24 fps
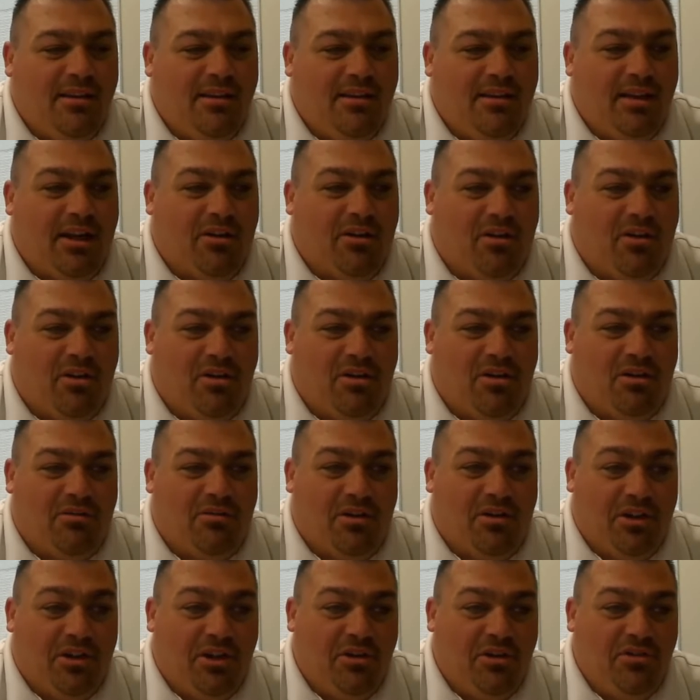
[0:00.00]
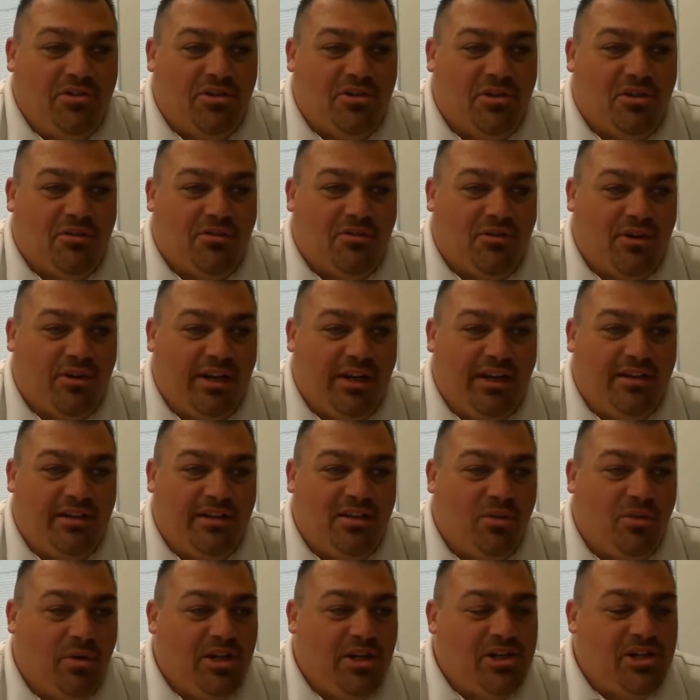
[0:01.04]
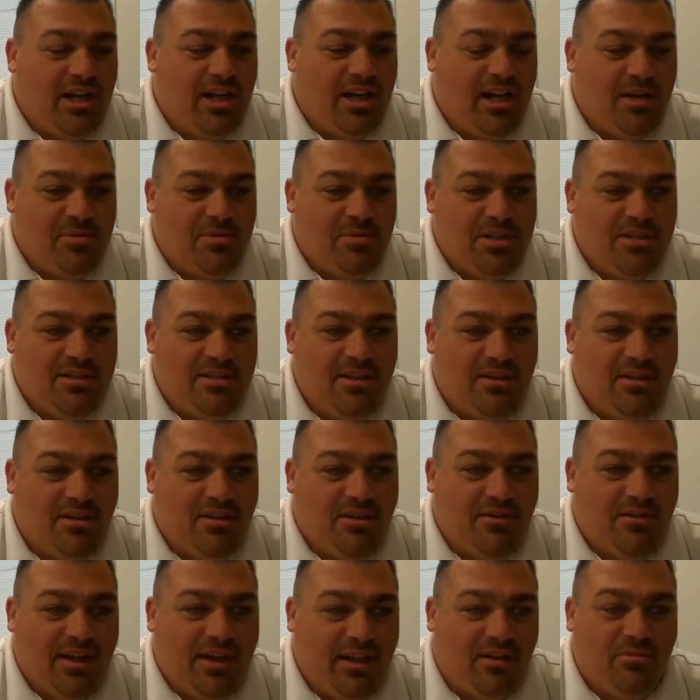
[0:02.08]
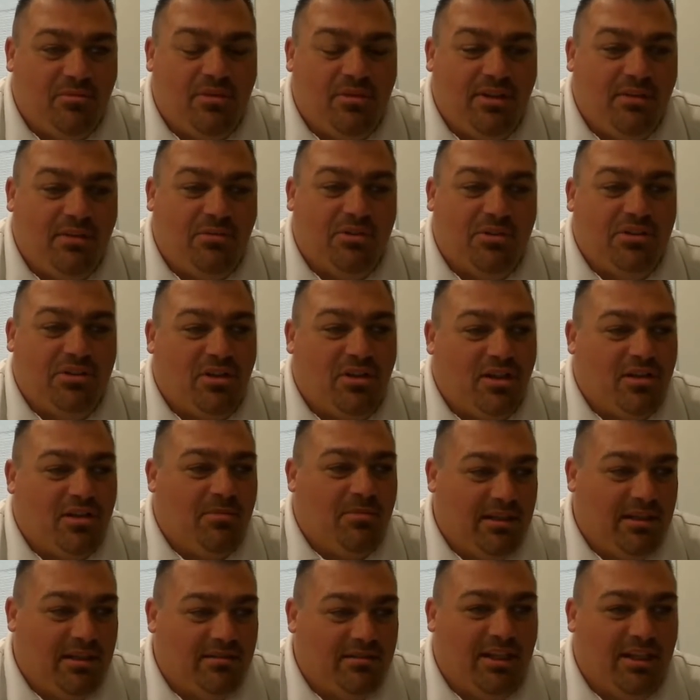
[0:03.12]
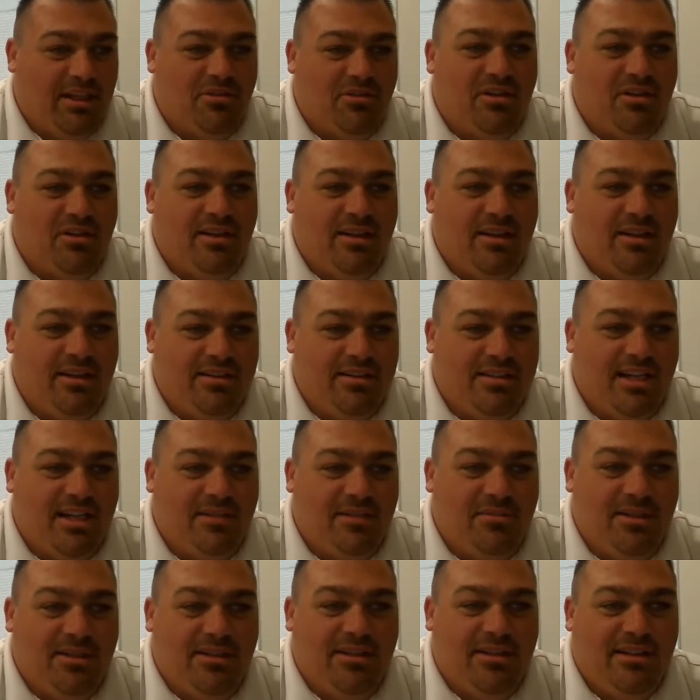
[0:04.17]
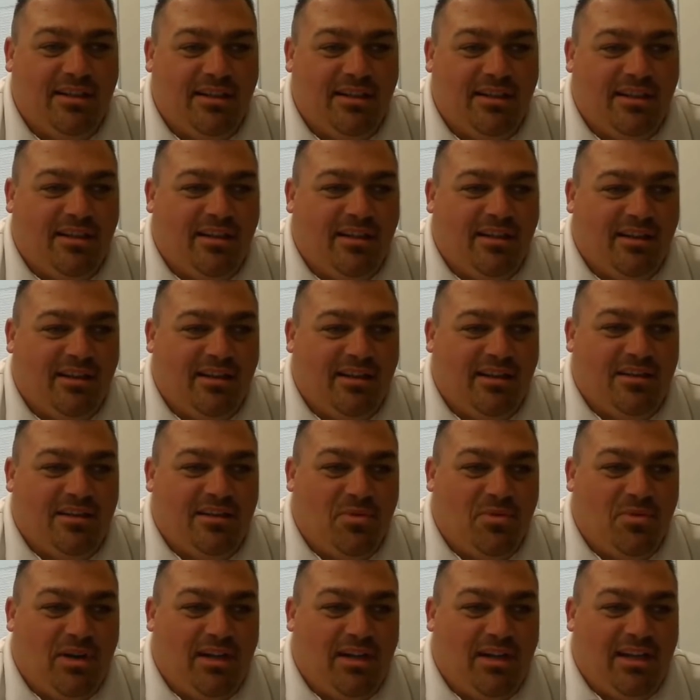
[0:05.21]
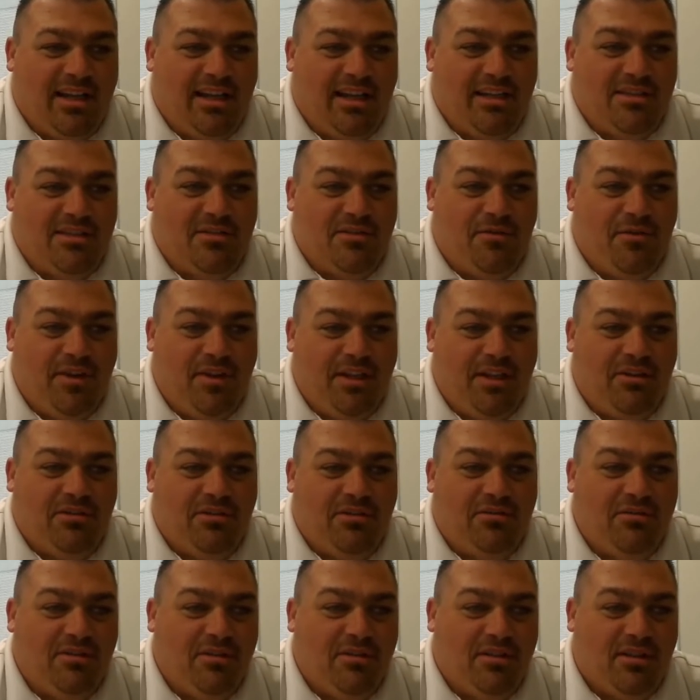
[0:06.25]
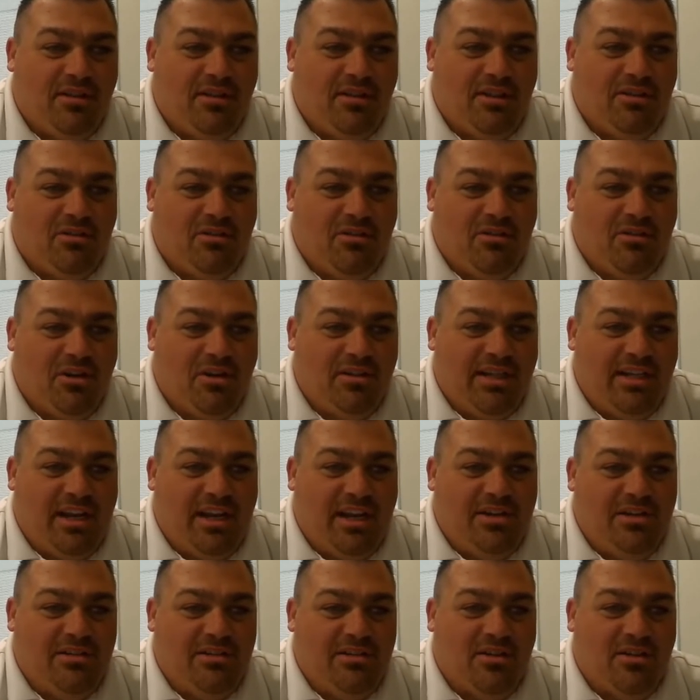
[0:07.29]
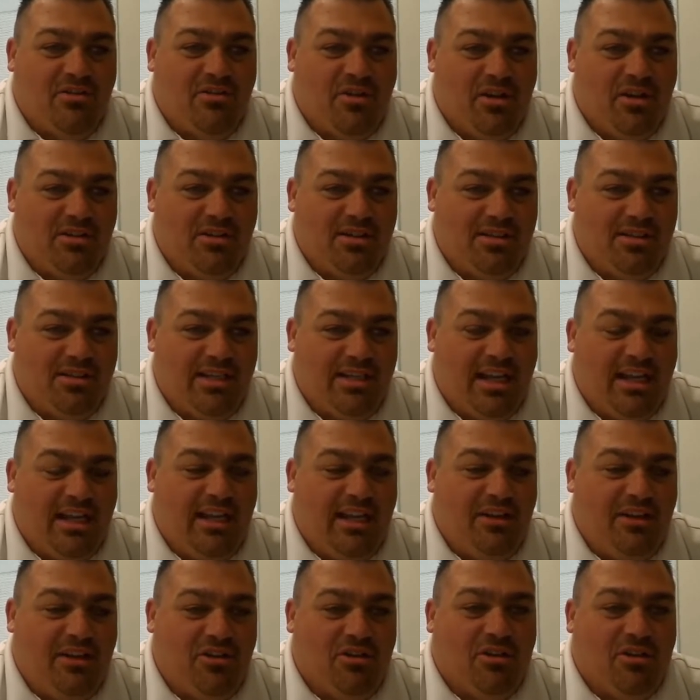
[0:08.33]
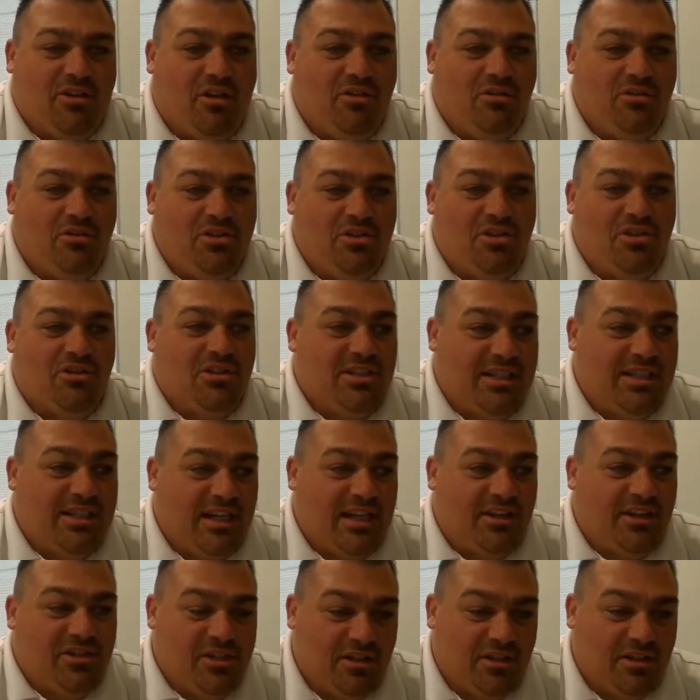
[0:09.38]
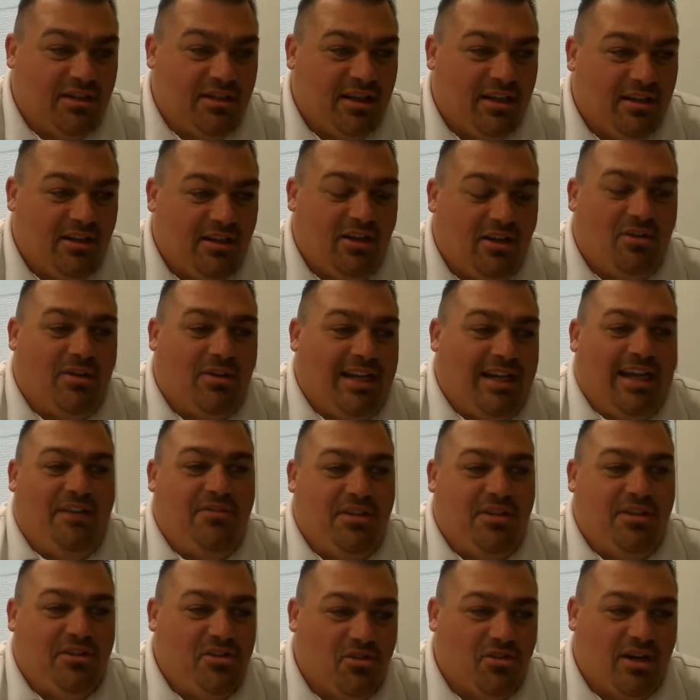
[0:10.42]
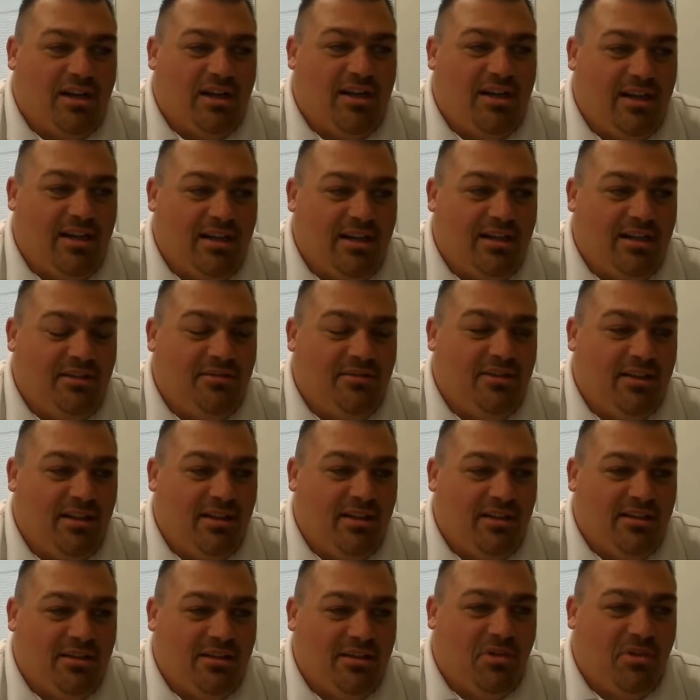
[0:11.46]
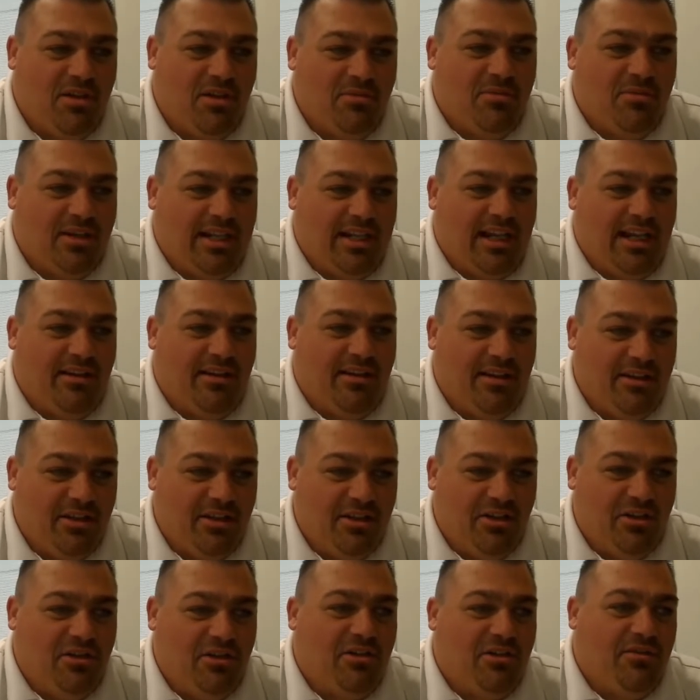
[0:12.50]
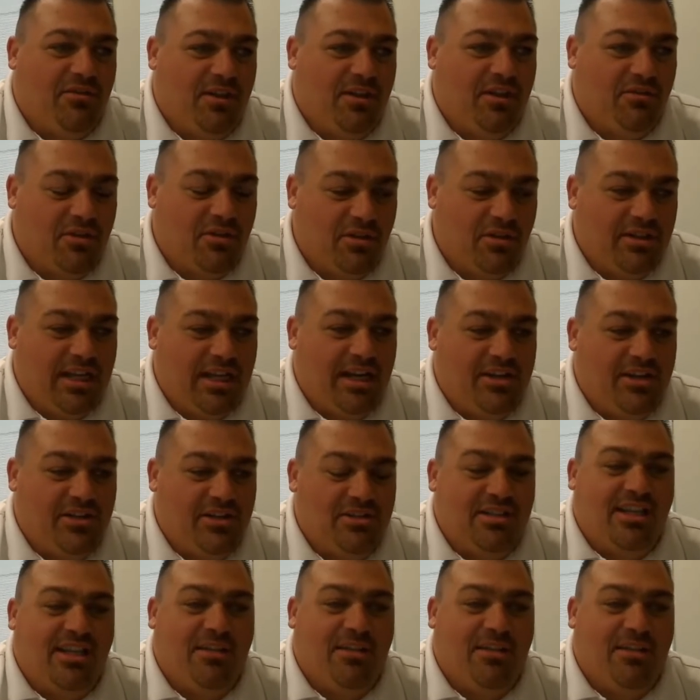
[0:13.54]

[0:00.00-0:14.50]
There are reduced or free tuition options that are available that we'll talk about later on in the segment, as well as field clinical rotations across the state in your local jurisdiction. You don't have to drive to Baltimore County to do your field rotations.